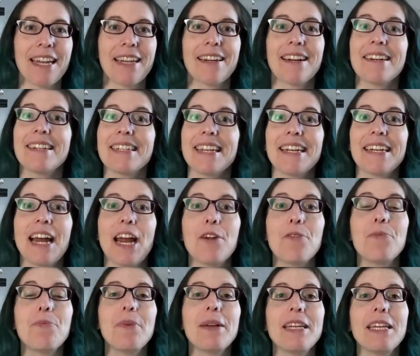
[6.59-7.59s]
And I decided I
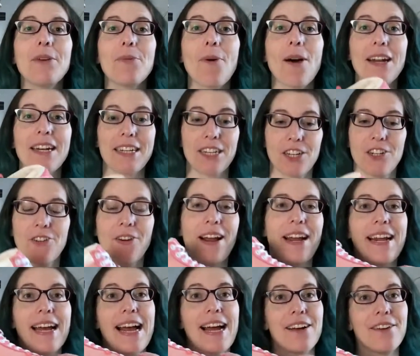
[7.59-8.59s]
really wanted to
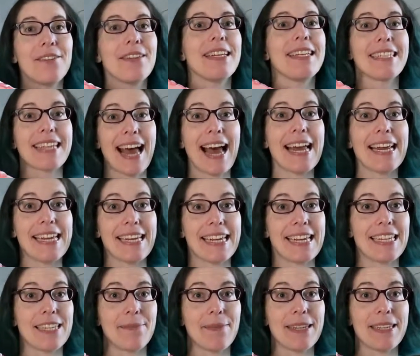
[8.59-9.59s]
try out these Chaya
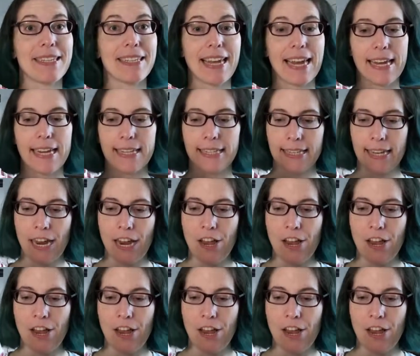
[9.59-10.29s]
Kismet skates.